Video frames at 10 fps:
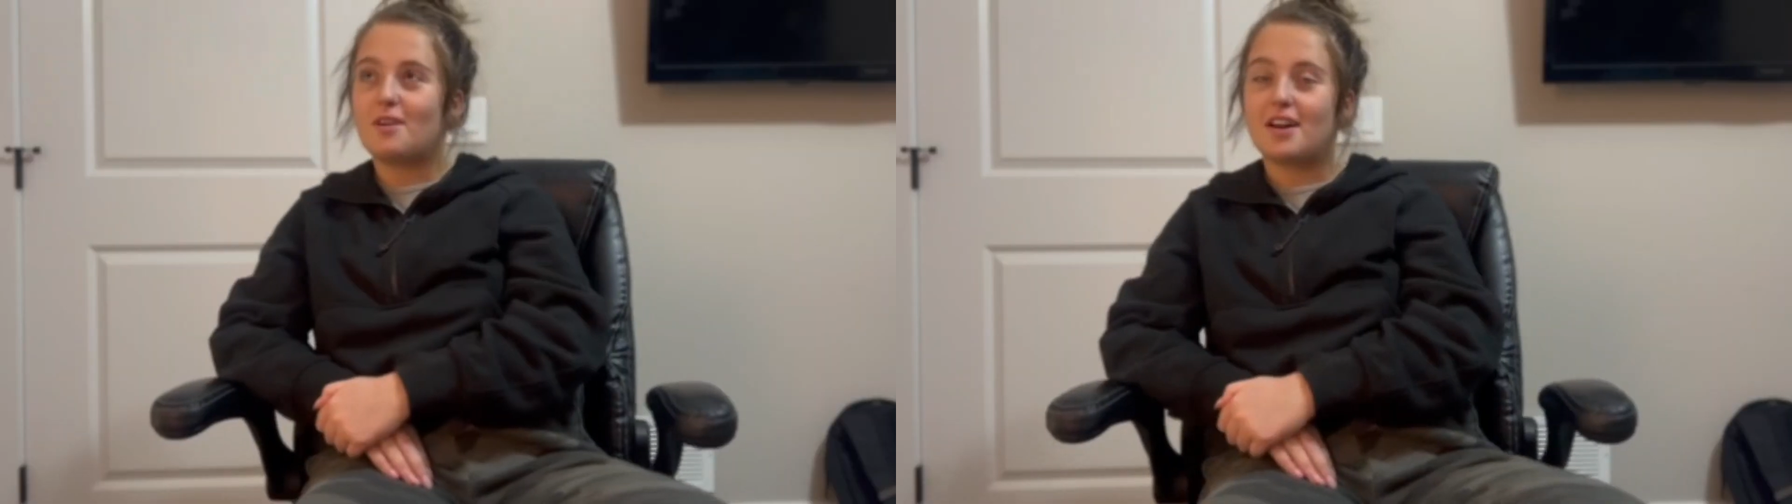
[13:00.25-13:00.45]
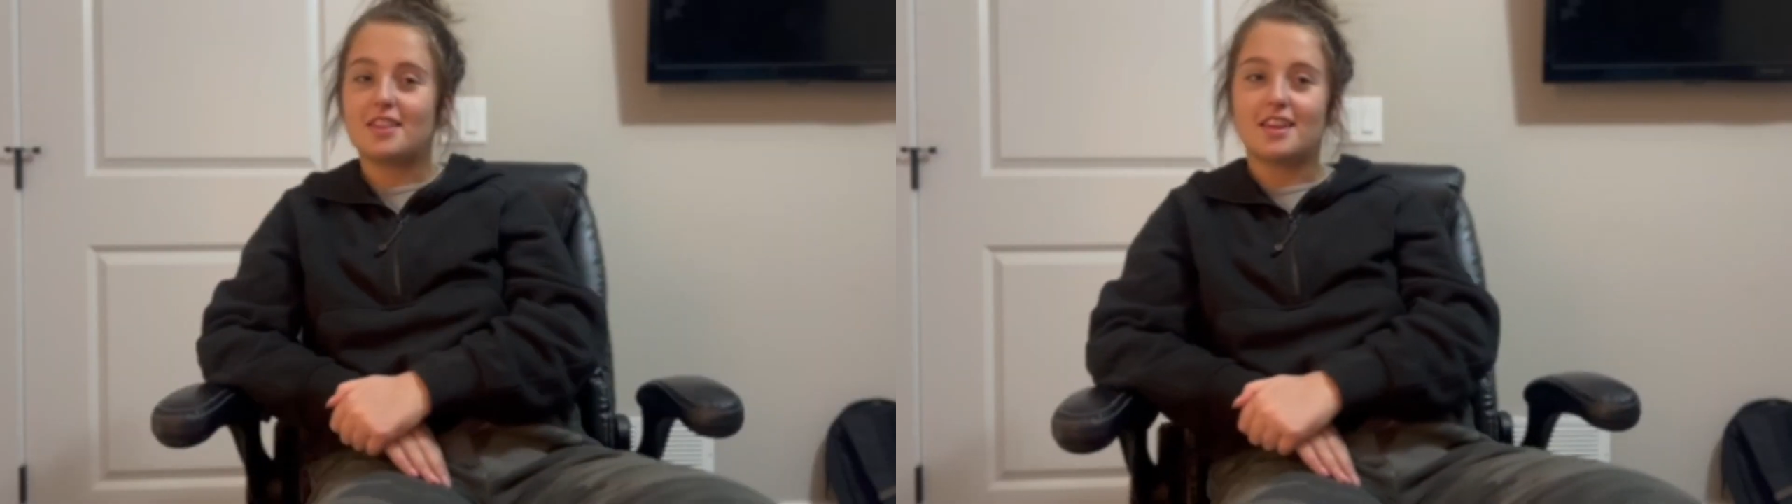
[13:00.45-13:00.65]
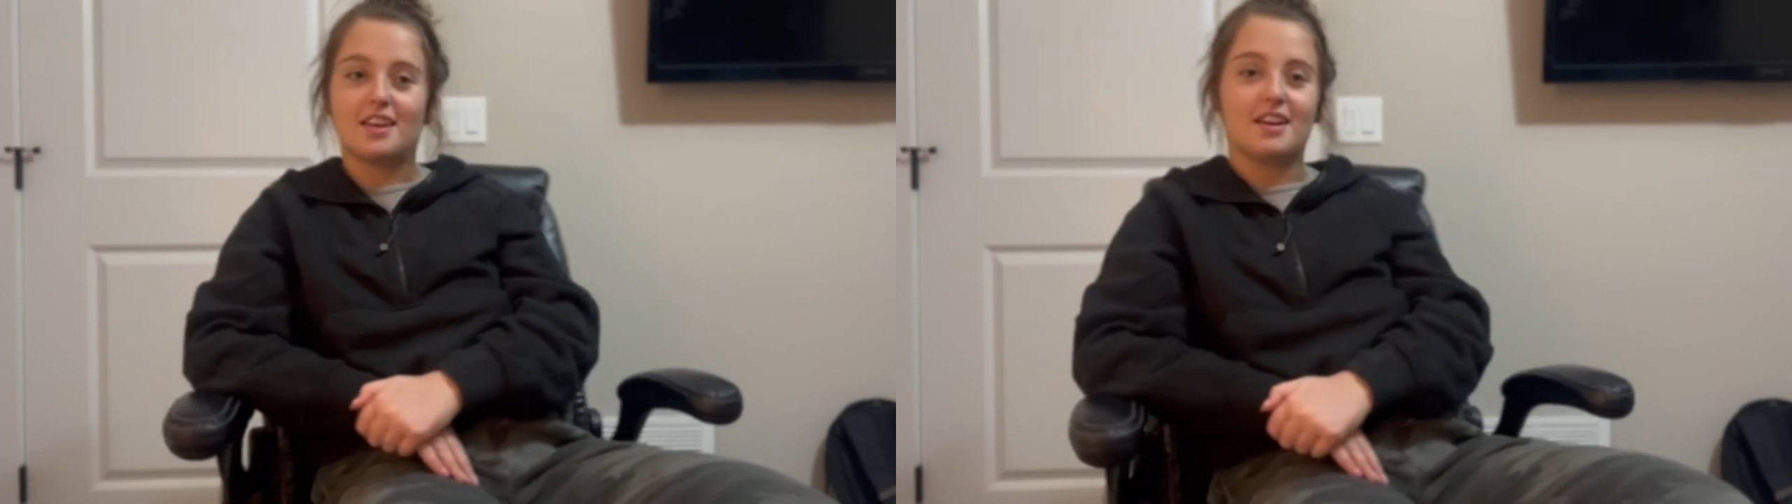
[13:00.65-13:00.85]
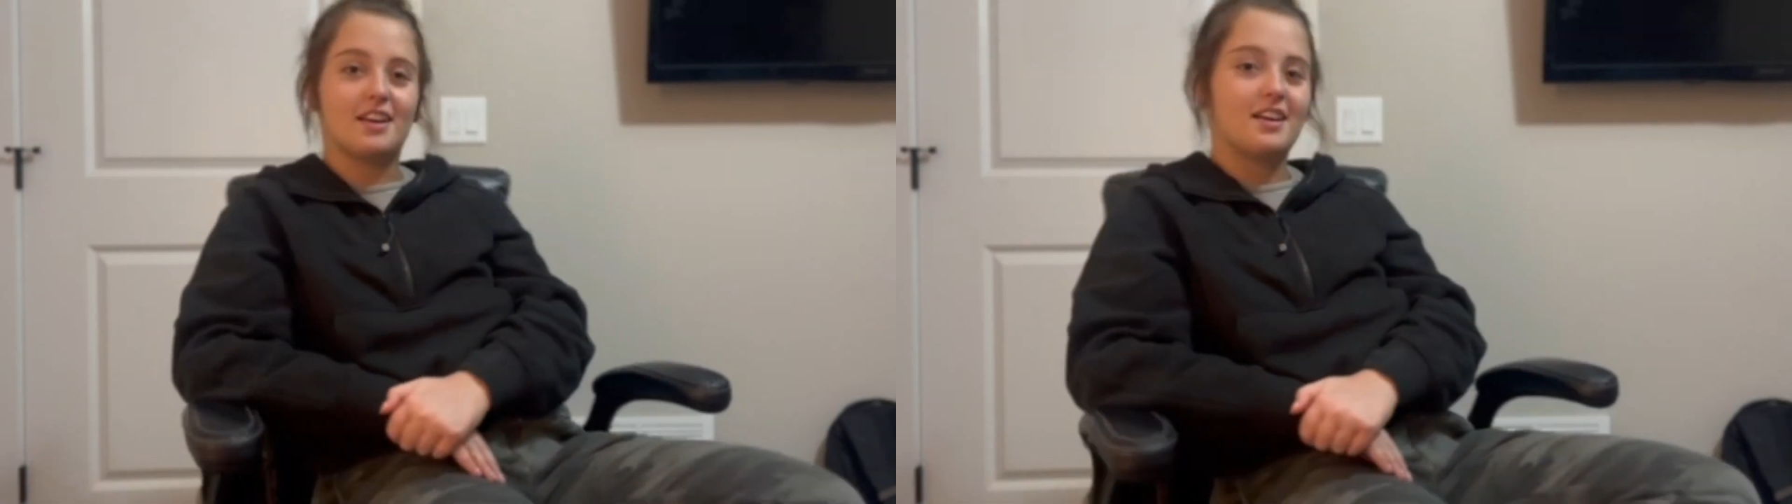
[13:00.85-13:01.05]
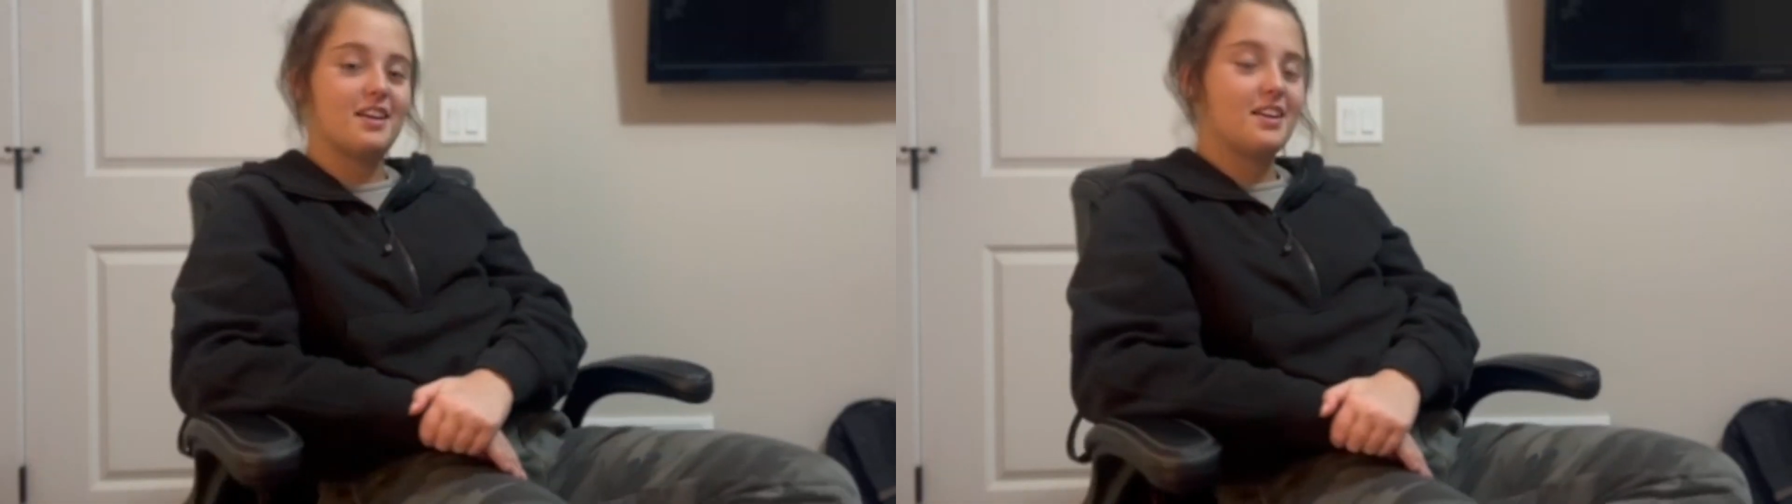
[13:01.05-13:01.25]
think
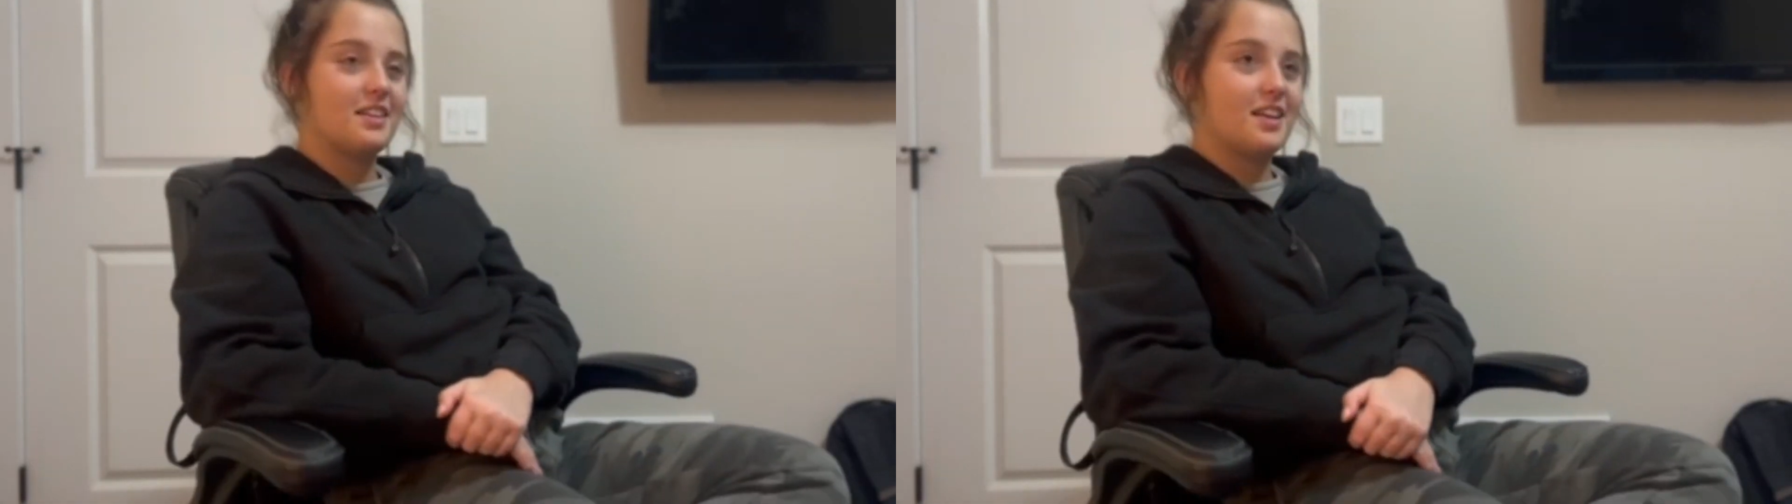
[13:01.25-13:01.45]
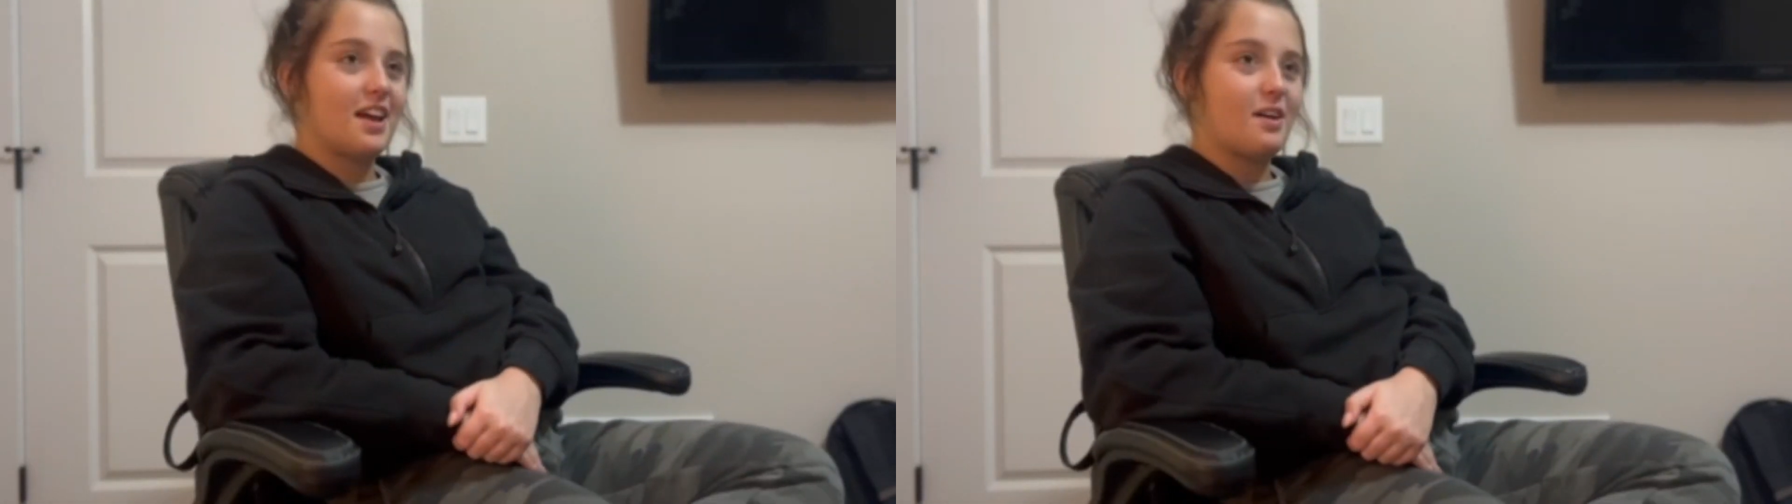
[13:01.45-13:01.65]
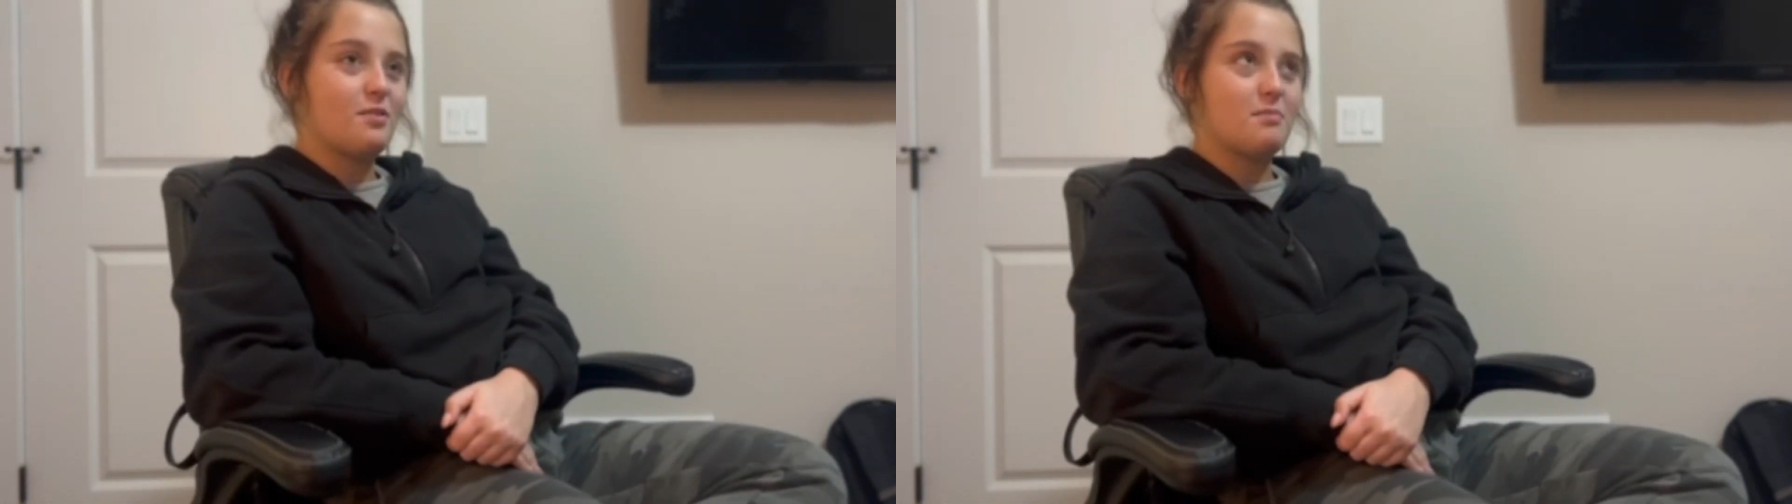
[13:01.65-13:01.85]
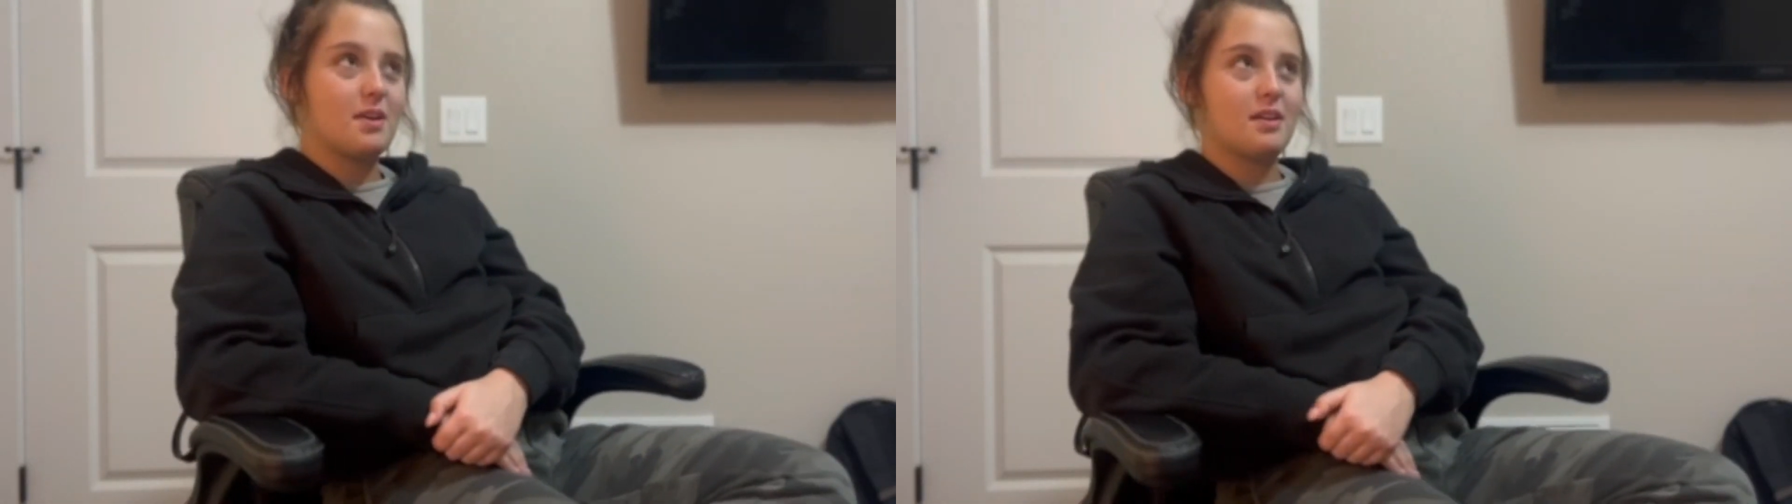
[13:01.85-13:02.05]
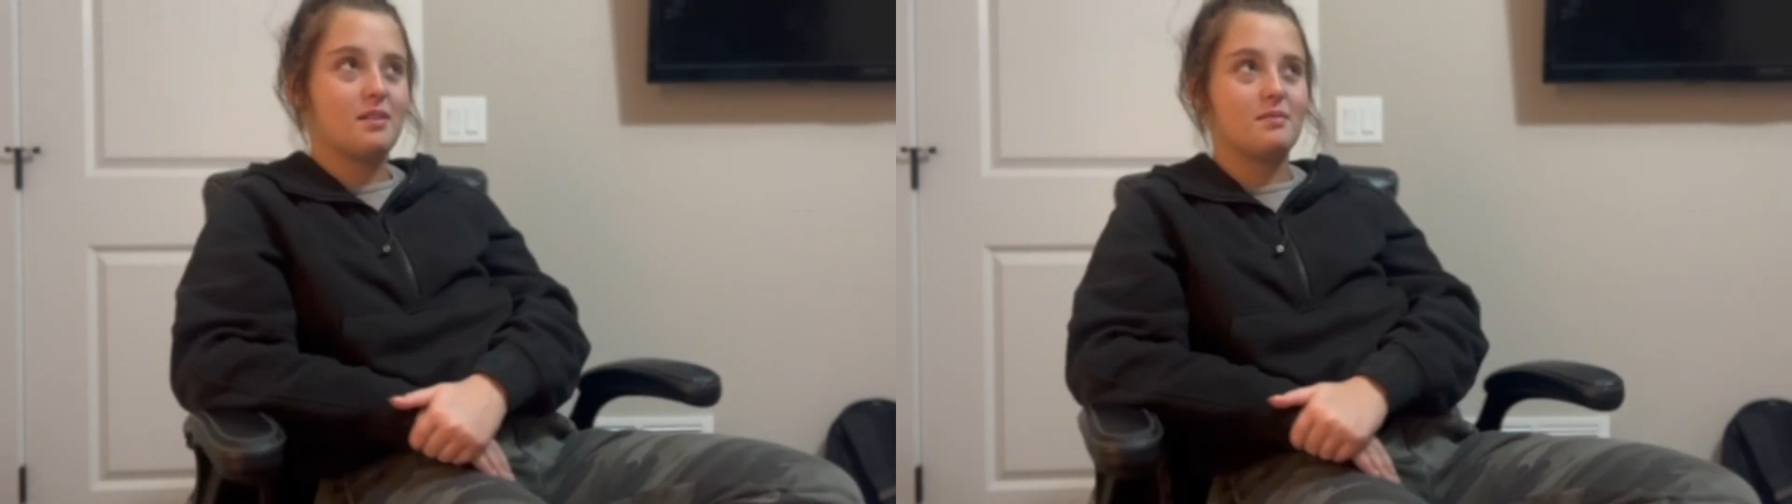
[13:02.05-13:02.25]
that I would
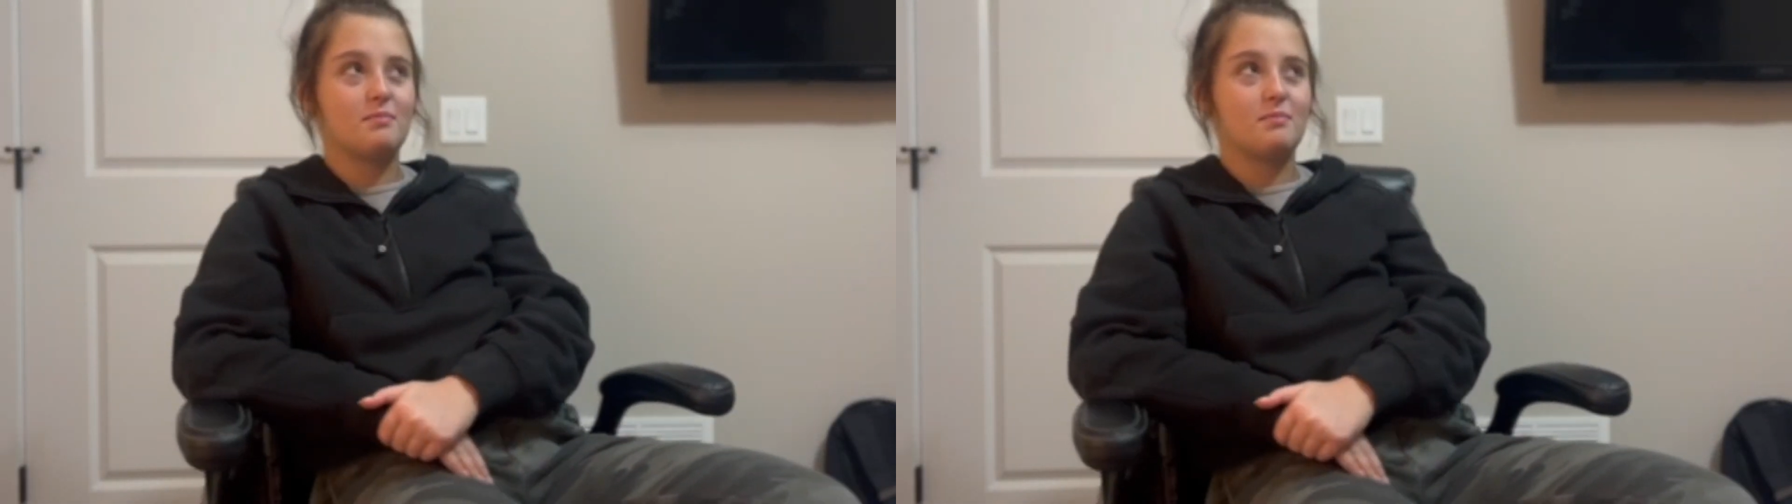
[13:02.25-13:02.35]
be